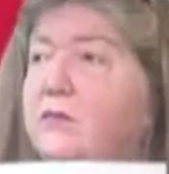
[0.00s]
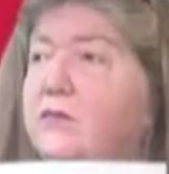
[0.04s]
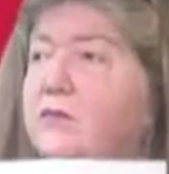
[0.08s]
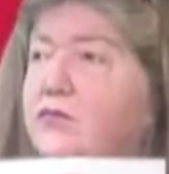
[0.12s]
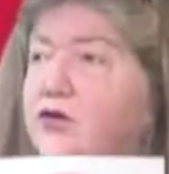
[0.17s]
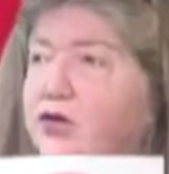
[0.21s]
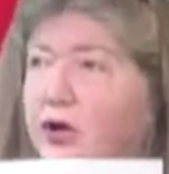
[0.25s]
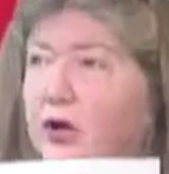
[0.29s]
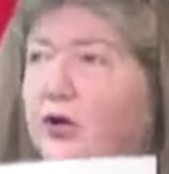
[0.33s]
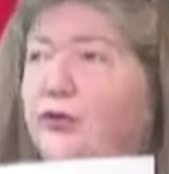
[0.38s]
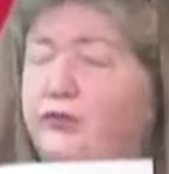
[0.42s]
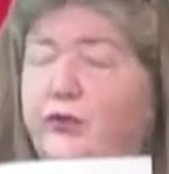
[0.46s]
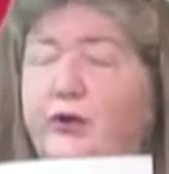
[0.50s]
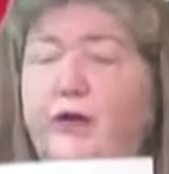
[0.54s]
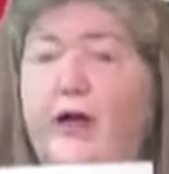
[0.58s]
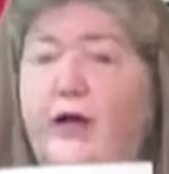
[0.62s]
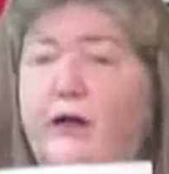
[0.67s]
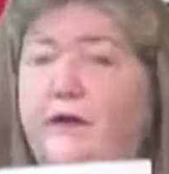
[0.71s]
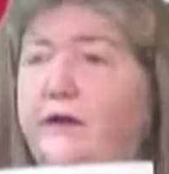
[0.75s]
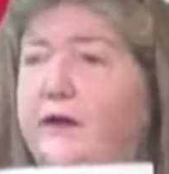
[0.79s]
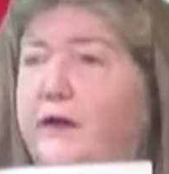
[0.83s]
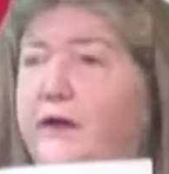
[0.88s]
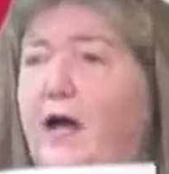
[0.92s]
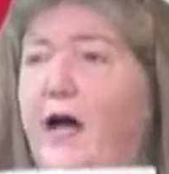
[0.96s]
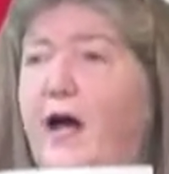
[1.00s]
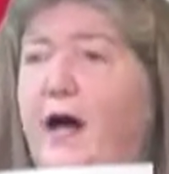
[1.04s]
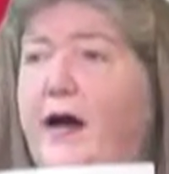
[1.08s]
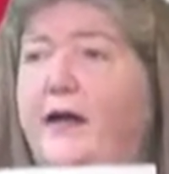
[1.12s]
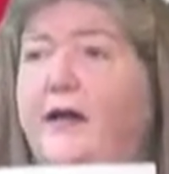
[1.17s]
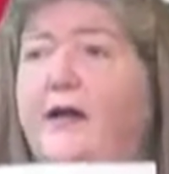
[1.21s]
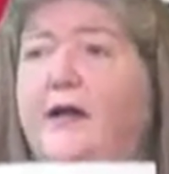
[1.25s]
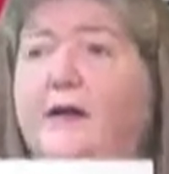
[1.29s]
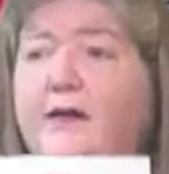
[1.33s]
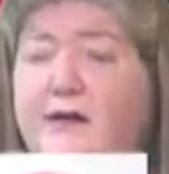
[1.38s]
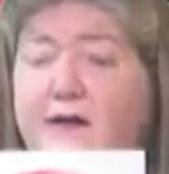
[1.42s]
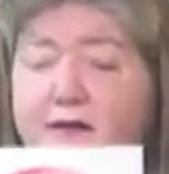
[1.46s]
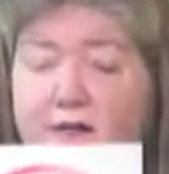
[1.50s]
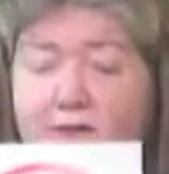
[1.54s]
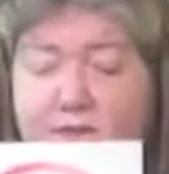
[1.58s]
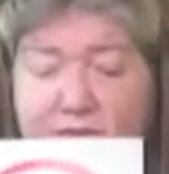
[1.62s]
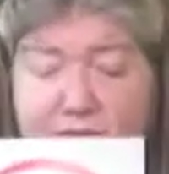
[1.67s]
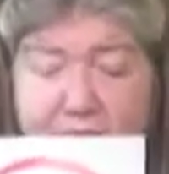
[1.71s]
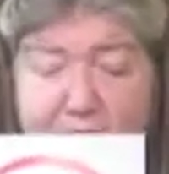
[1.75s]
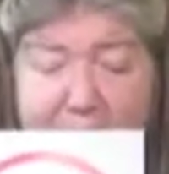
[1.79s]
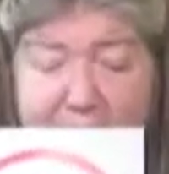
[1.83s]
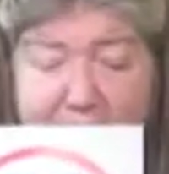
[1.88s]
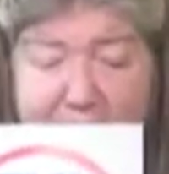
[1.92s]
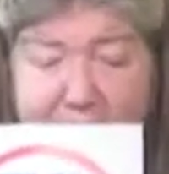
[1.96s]
children on the line
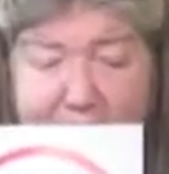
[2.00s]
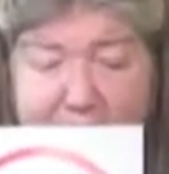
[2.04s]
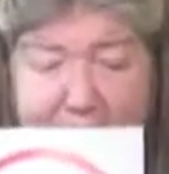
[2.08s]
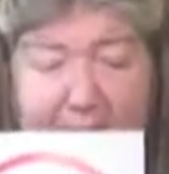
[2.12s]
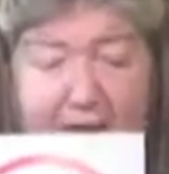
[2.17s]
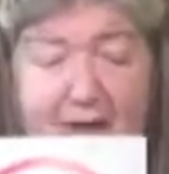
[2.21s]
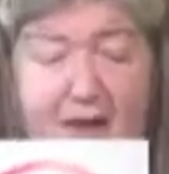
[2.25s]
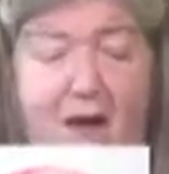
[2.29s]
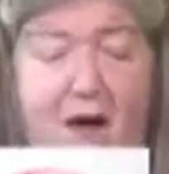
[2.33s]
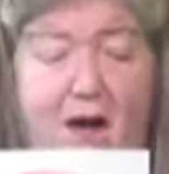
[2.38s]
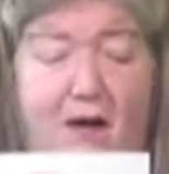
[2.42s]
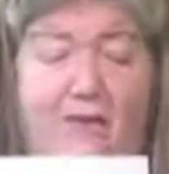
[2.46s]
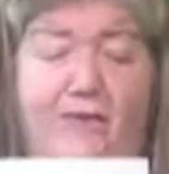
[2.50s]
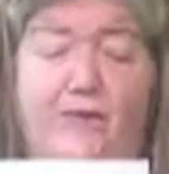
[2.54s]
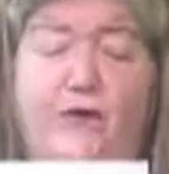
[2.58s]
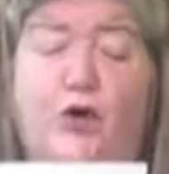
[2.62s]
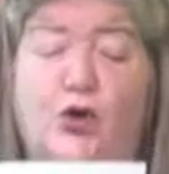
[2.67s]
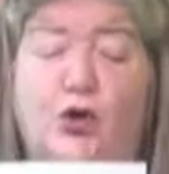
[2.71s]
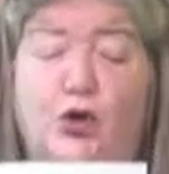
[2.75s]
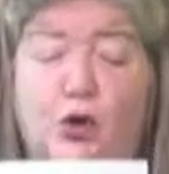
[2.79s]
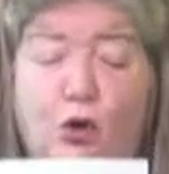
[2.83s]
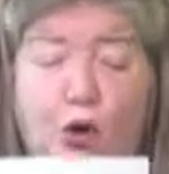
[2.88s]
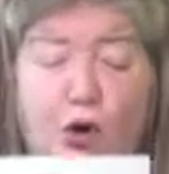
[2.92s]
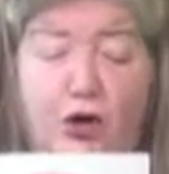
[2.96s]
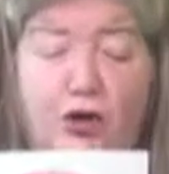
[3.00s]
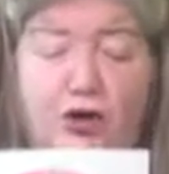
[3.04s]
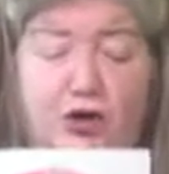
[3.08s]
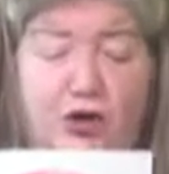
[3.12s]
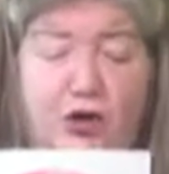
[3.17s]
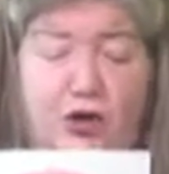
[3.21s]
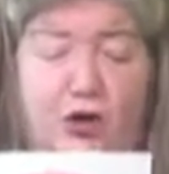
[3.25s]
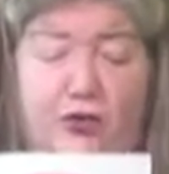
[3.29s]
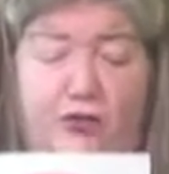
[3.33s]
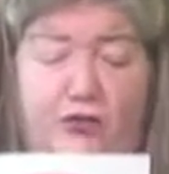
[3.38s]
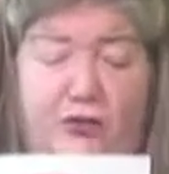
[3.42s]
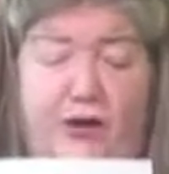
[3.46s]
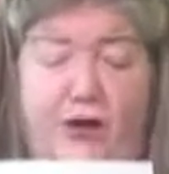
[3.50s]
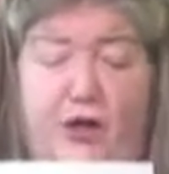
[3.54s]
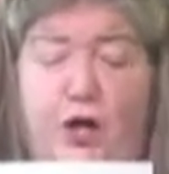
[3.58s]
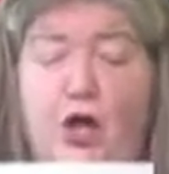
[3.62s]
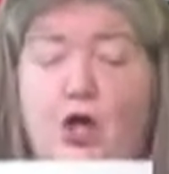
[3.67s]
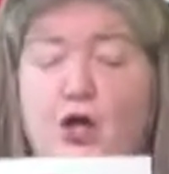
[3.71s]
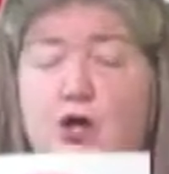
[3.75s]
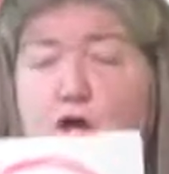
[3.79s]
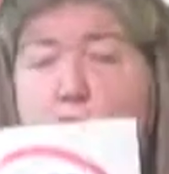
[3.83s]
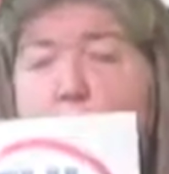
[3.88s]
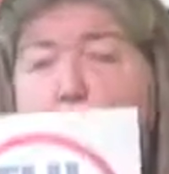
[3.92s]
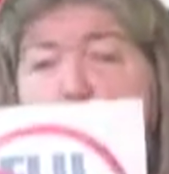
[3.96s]
for the sake of your children, to to